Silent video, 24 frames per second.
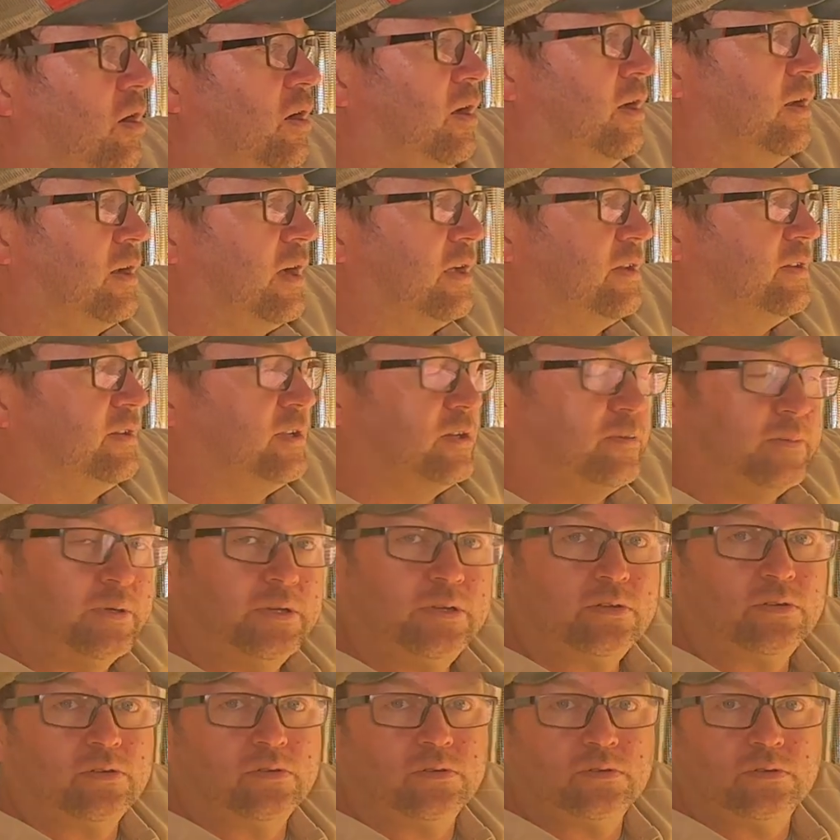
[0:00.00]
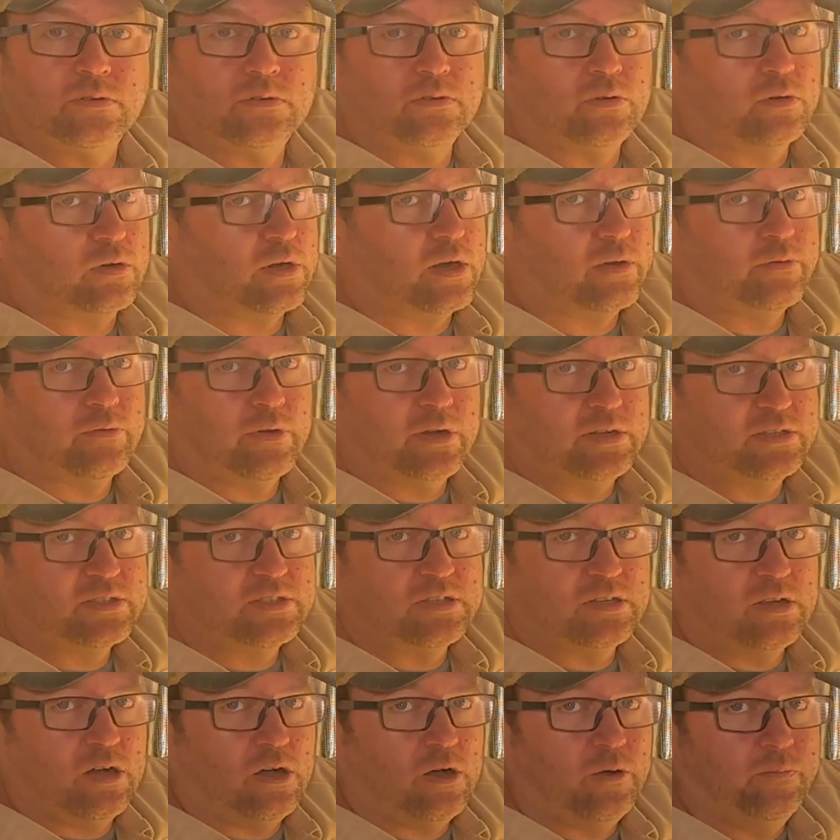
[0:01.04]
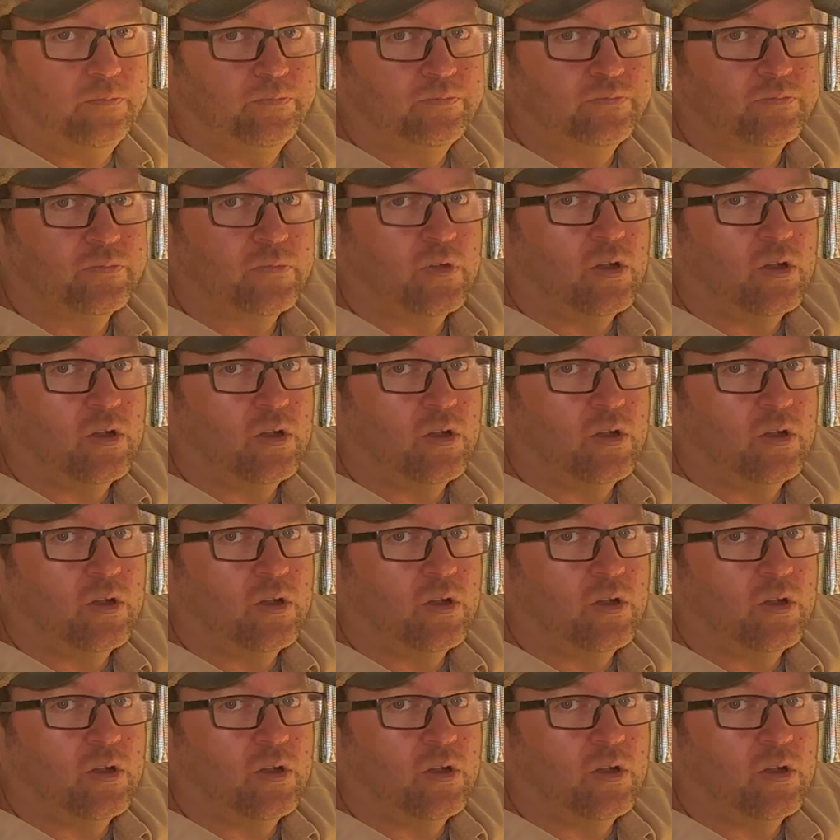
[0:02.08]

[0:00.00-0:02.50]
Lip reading: and I dim it or I raise it up,